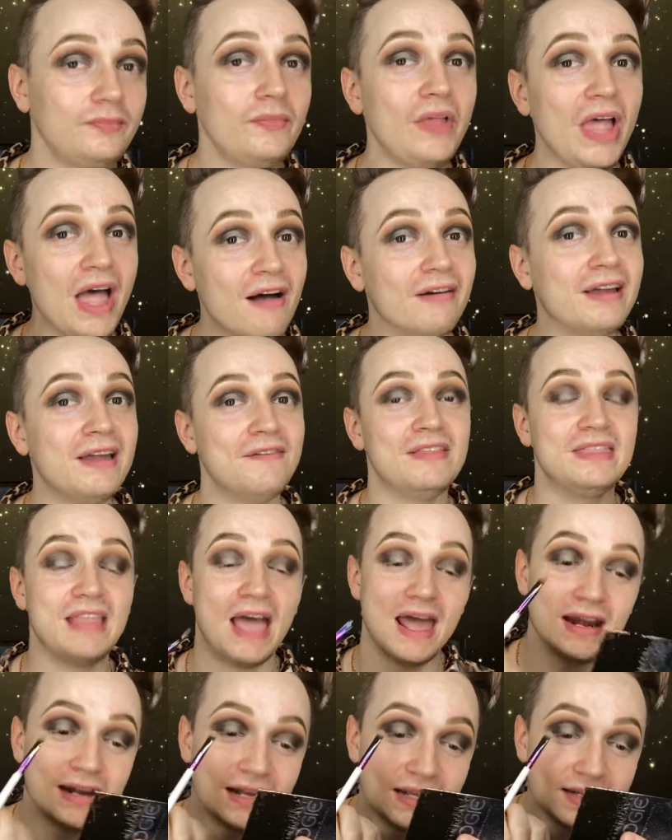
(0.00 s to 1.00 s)
I'll give it that.
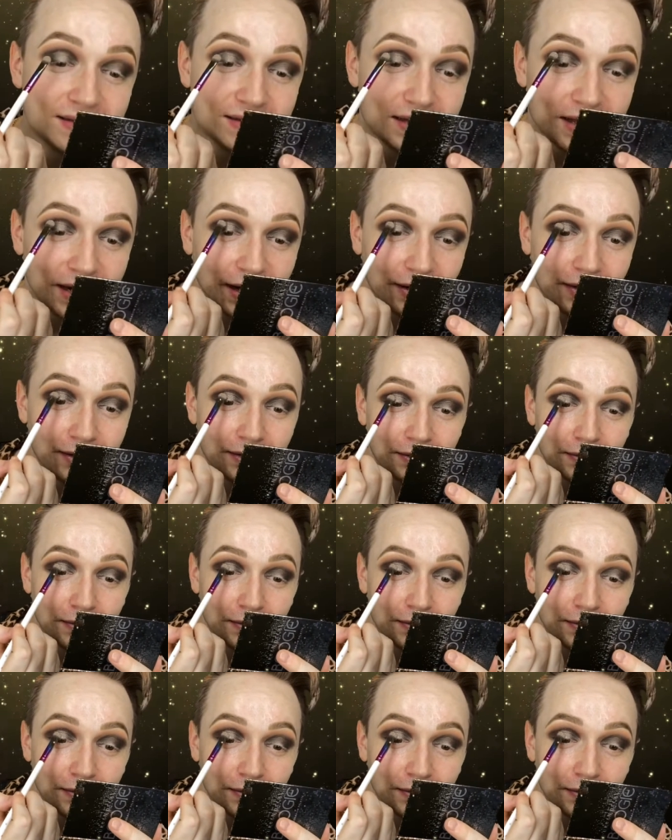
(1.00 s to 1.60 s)
It is there.